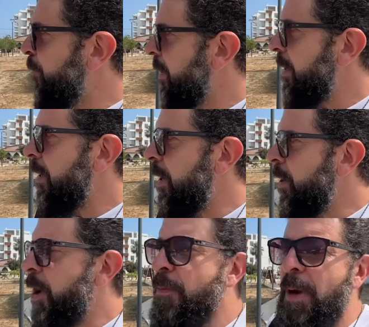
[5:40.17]
an
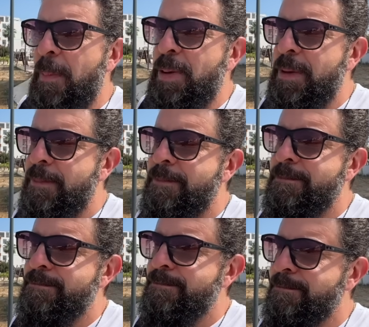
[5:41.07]
off ramp.
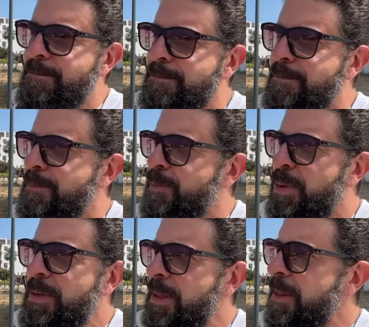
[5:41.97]

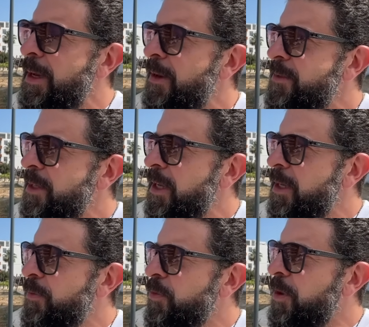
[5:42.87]
Putin loves to
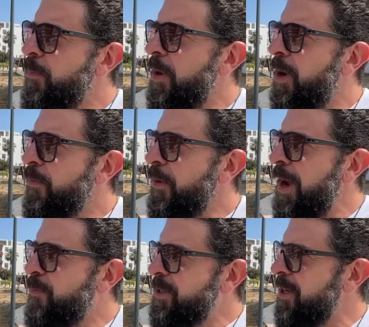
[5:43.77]
give Trump off
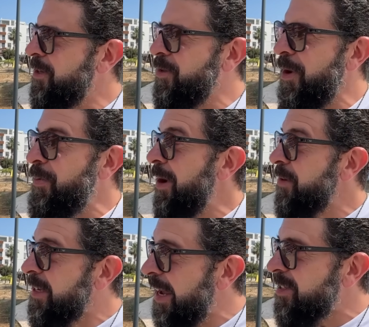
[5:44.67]
ramps. Trump never
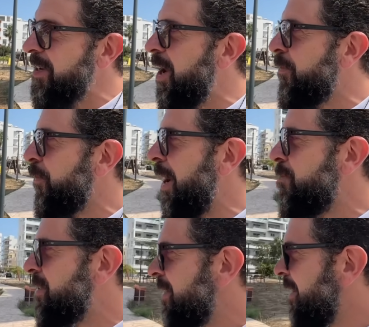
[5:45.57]
takes the off
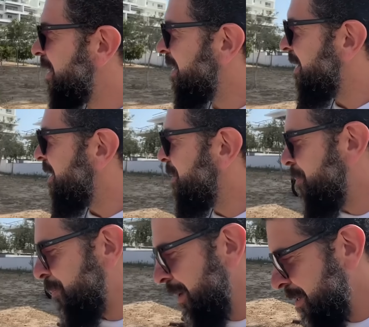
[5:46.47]
ramps, but